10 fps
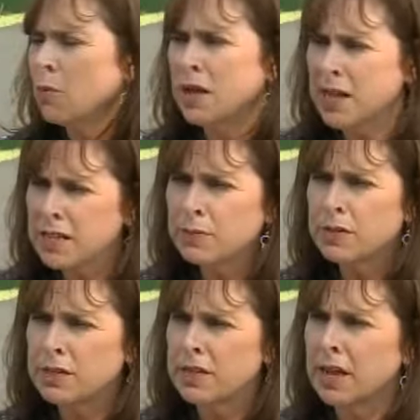told my
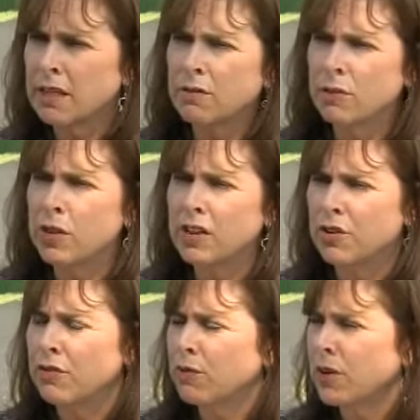husband, yeah, we could
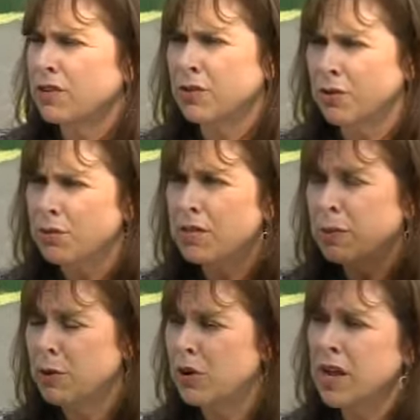do it for around two or three.
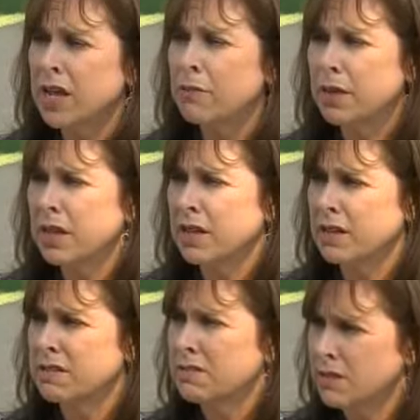That'd be great
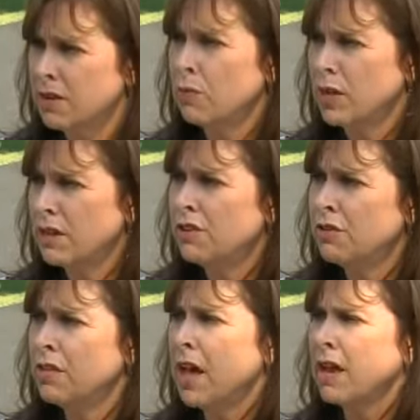because, you know, we could
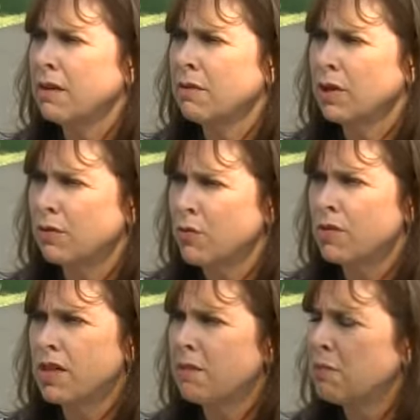do that. We could
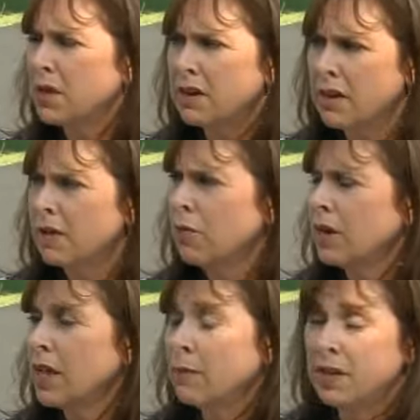afford that. But
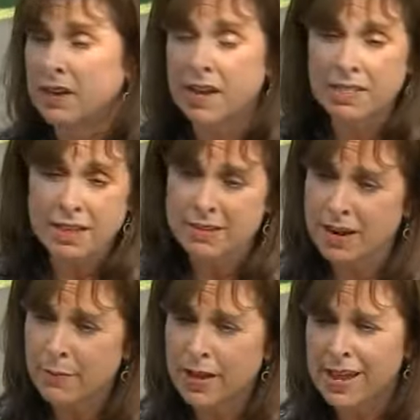when it came into 9000
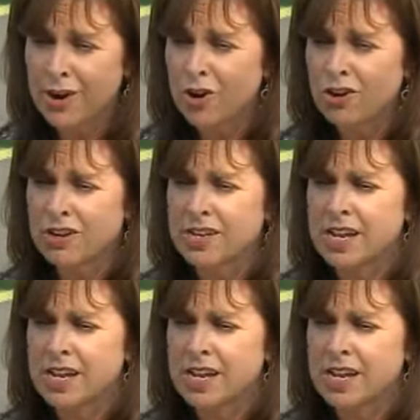I about had a heart